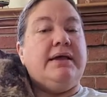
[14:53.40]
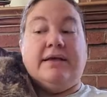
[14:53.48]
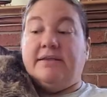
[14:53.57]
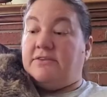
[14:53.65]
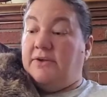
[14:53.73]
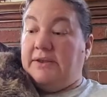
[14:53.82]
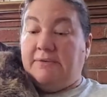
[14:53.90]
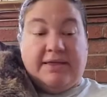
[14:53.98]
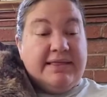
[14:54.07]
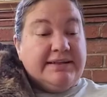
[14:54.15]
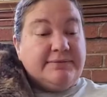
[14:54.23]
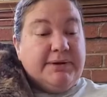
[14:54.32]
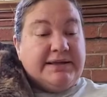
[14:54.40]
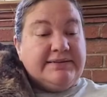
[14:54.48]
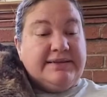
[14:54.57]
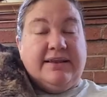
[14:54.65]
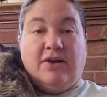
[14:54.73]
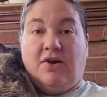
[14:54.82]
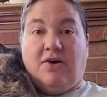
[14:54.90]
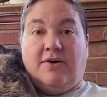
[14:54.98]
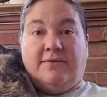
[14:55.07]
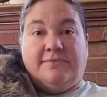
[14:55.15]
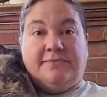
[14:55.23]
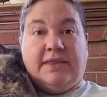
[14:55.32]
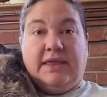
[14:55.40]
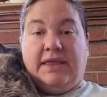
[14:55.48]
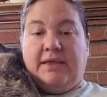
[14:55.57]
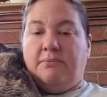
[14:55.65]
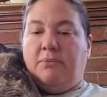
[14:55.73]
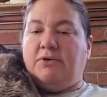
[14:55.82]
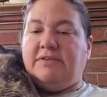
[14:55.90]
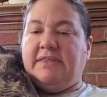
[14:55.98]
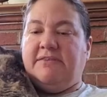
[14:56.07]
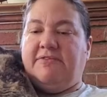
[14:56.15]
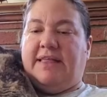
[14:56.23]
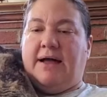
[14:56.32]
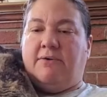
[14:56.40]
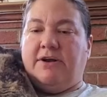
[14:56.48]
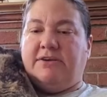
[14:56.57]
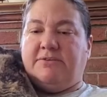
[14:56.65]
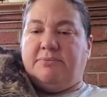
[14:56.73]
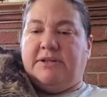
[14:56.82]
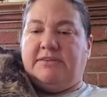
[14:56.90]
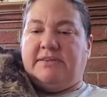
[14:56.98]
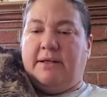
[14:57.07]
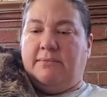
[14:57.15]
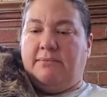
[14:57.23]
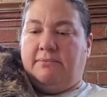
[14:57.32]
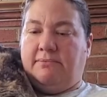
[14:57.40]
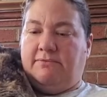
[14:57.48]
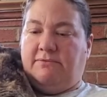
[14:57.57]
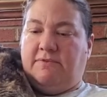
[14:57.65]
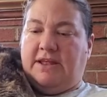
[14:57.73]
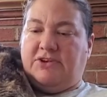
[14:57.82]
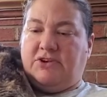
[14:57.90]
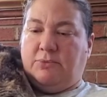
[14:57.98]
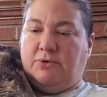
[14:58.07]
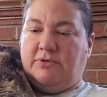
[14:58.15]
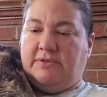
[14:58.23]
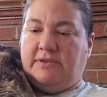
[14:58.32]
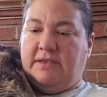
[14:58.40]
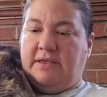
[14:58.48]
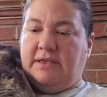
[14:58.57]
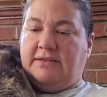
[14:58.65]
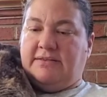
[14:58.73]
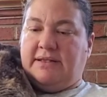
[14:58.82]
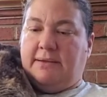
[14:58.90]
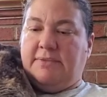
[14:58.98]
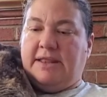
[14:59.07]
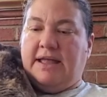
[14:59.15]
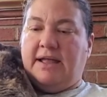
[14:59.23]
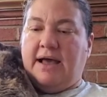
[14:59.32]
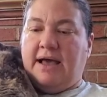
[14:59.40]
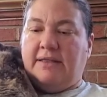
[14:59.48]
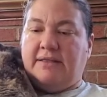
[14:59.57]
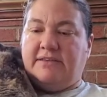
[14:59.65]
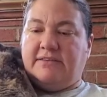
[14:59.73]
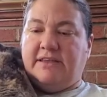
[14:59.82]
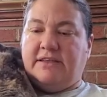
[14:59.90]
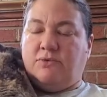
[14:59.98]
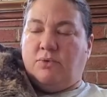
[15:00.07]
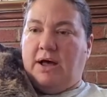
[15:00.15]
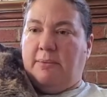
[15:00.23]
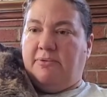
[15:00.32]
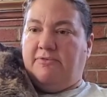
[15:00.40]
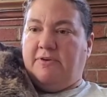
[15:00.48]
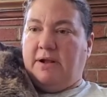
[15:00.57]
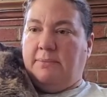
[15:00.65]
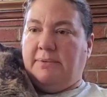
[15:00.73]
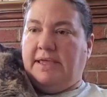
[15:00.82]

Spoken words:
So anyway, that's my seed haul. Mostly flowers, but some vegetables. Some that I got in the seed swap from